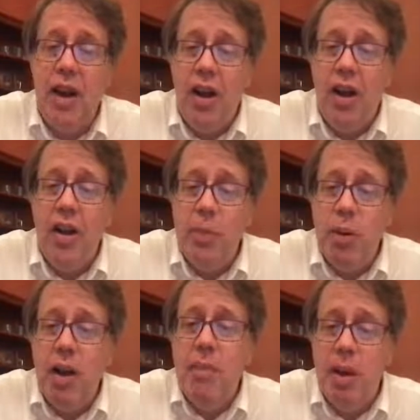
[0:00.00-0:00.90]
all the
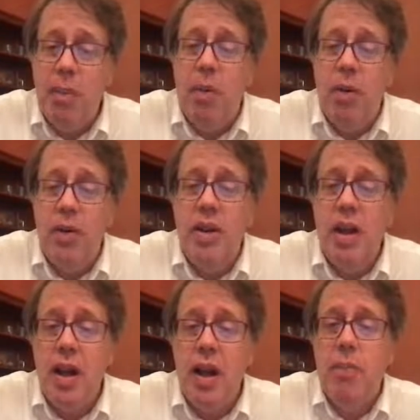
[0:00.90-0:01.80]
prime numbers
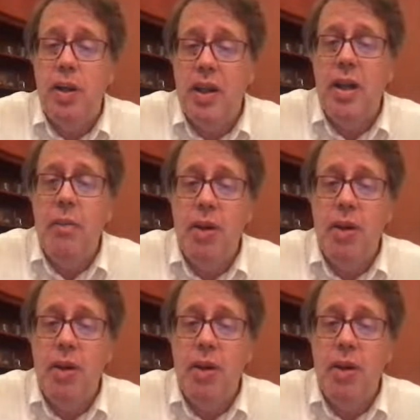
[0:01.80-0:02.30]
up to 10